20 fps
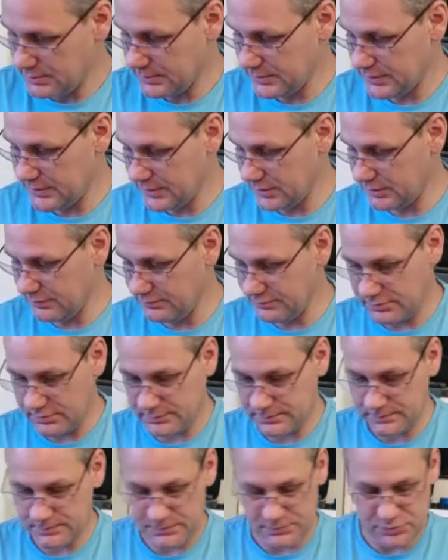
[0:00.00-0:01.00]
Careful
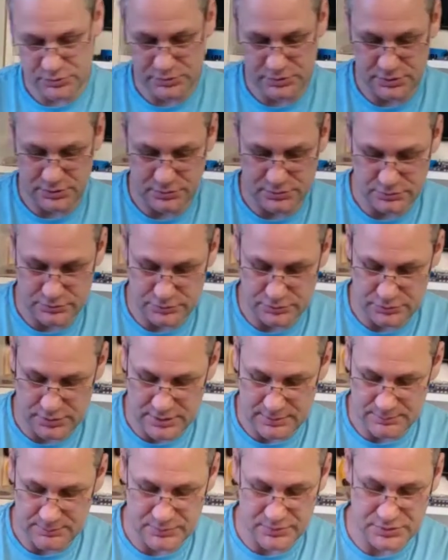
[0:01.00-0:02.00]
so you don't
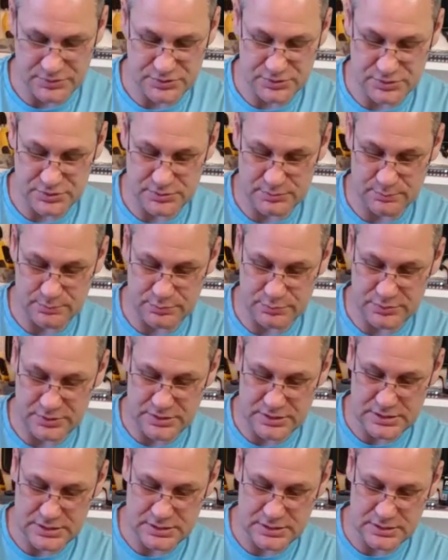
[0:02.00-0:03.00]
drop the
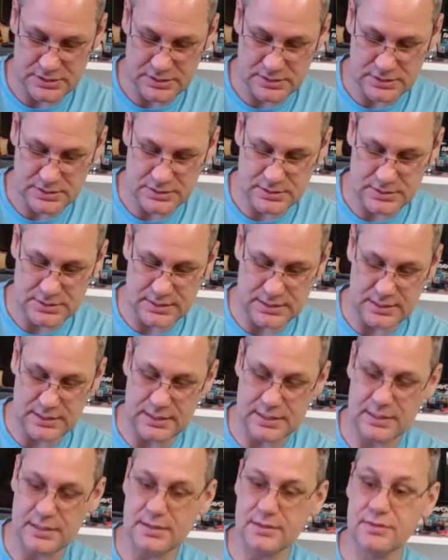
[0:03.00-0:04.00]
spring
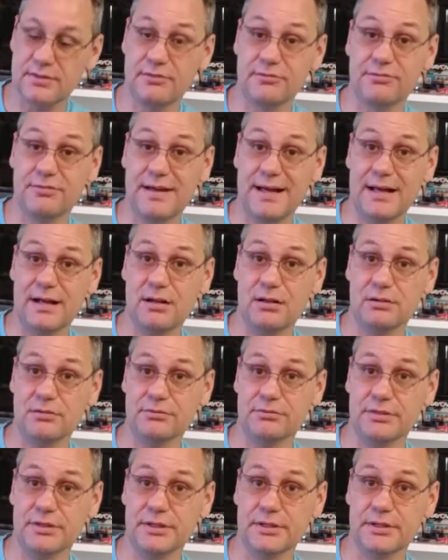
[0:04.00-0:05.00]
and the
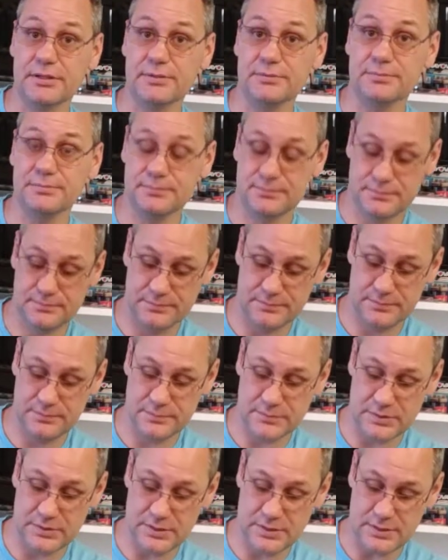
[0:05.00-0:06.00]
valve here.
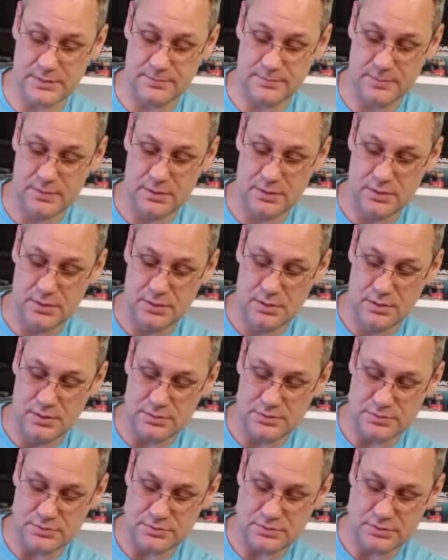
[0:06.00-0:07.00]
Okay,
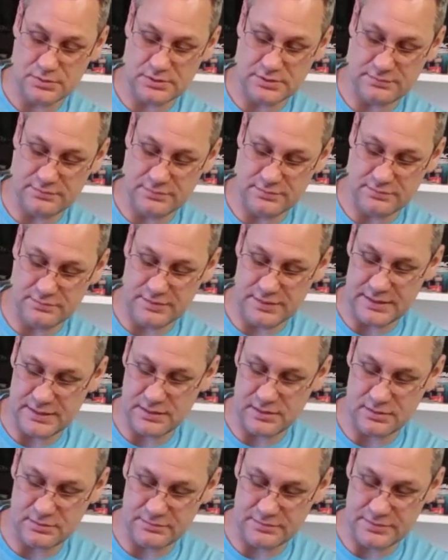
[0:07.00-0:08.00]
just going to leave the
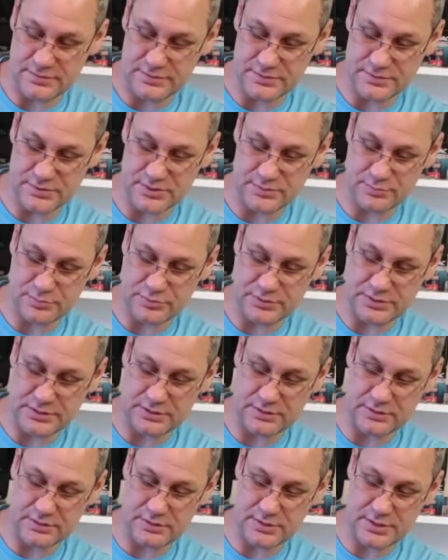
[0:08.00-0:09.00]
valve and the spring
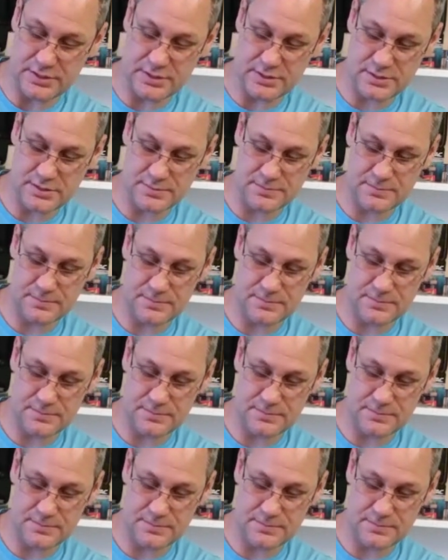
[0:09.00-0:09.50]
there.